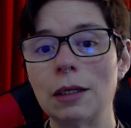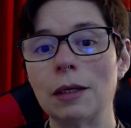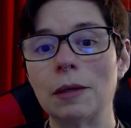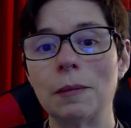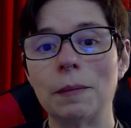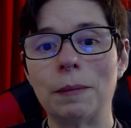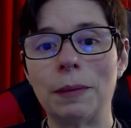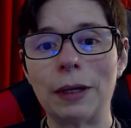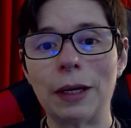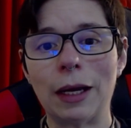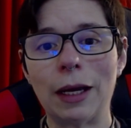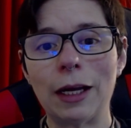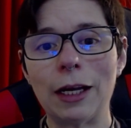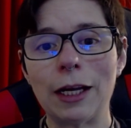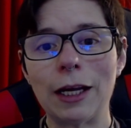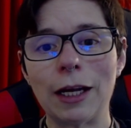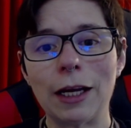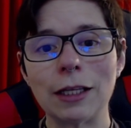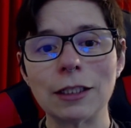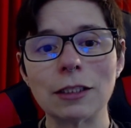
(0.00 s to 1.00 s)
But hey,
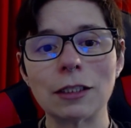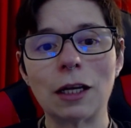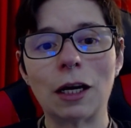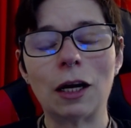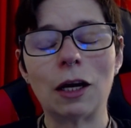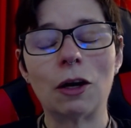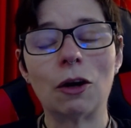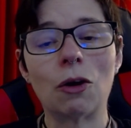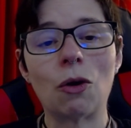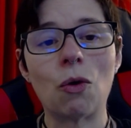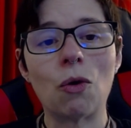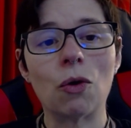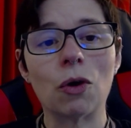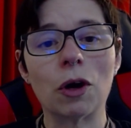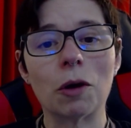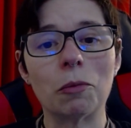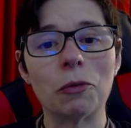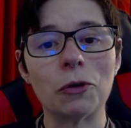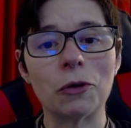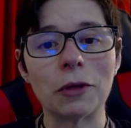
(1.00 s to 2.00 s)
it's not
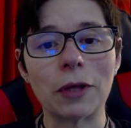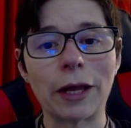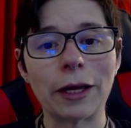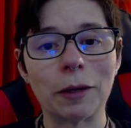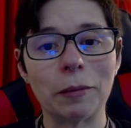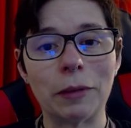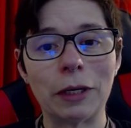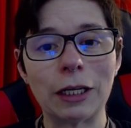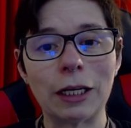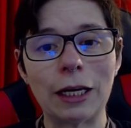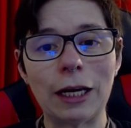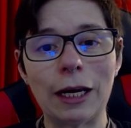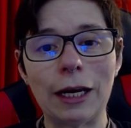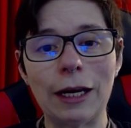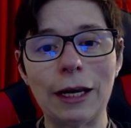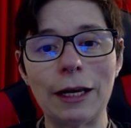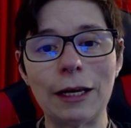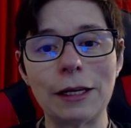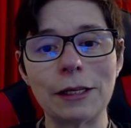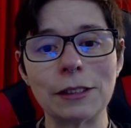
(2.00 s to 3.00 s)
horrible like
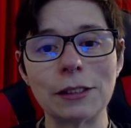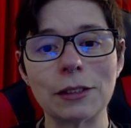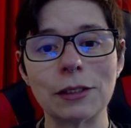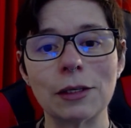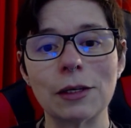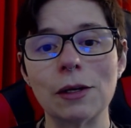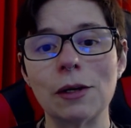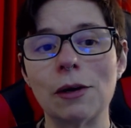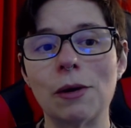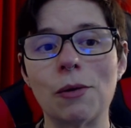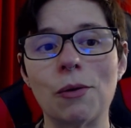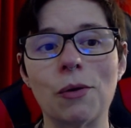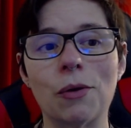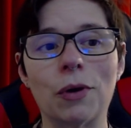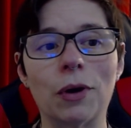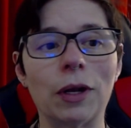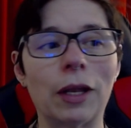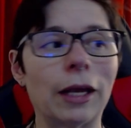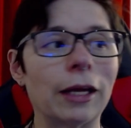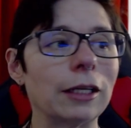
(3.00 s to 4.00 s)
Mondays
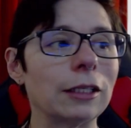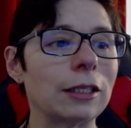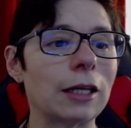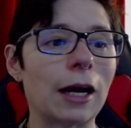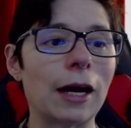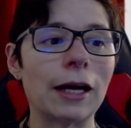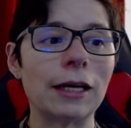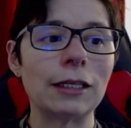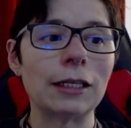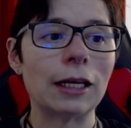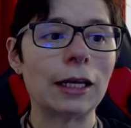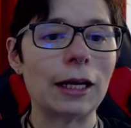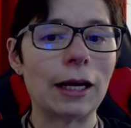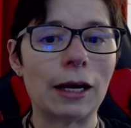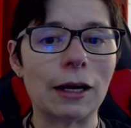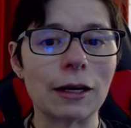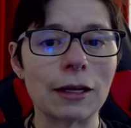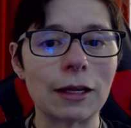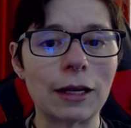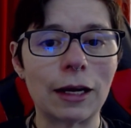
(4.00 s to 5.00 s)
or like dying to get
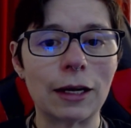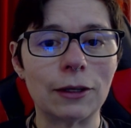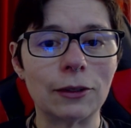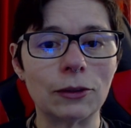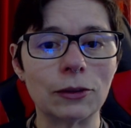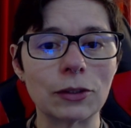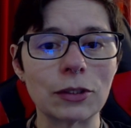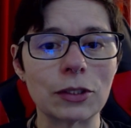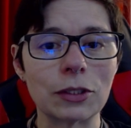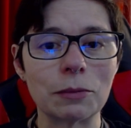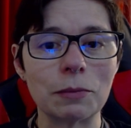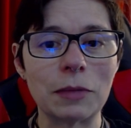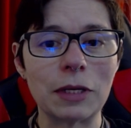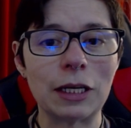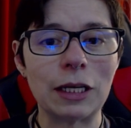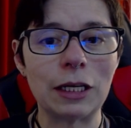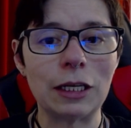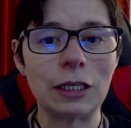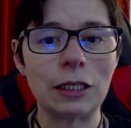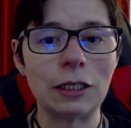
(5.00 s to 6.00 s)
out of the house the
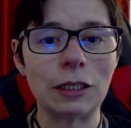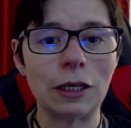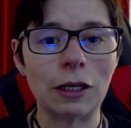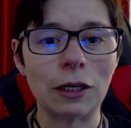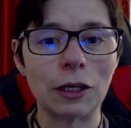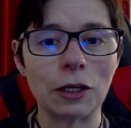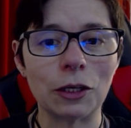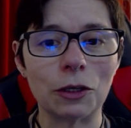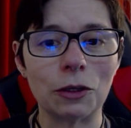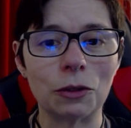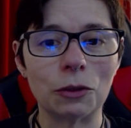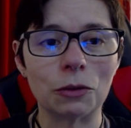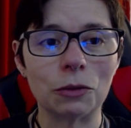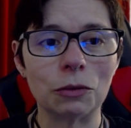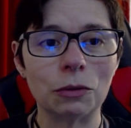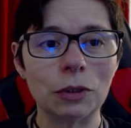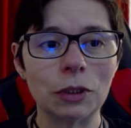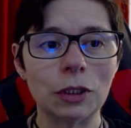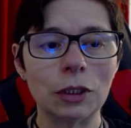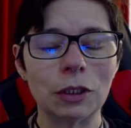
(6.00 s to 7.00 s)
minute, uh, you know,
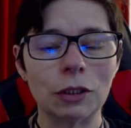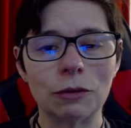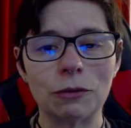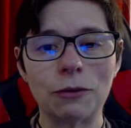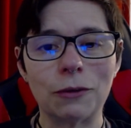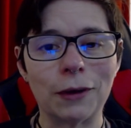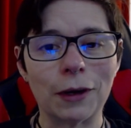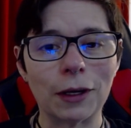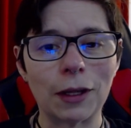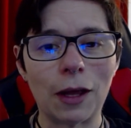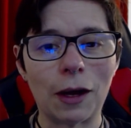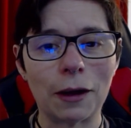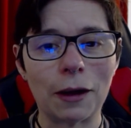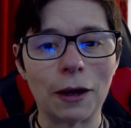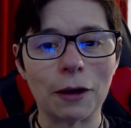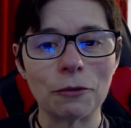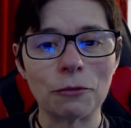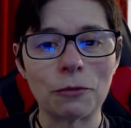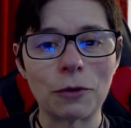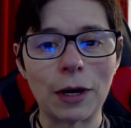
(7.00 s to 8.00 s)
four o'clock
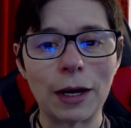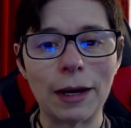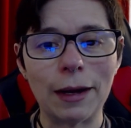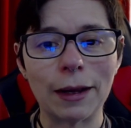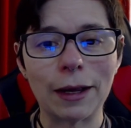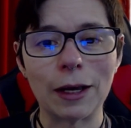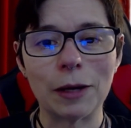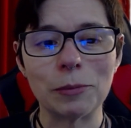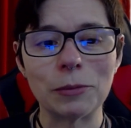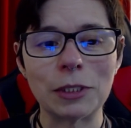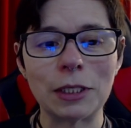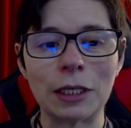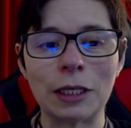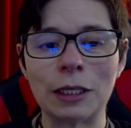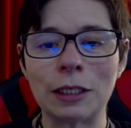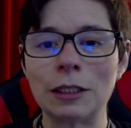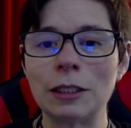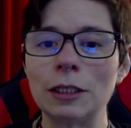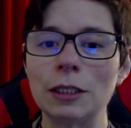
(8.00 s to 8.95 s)
on Friday comes in.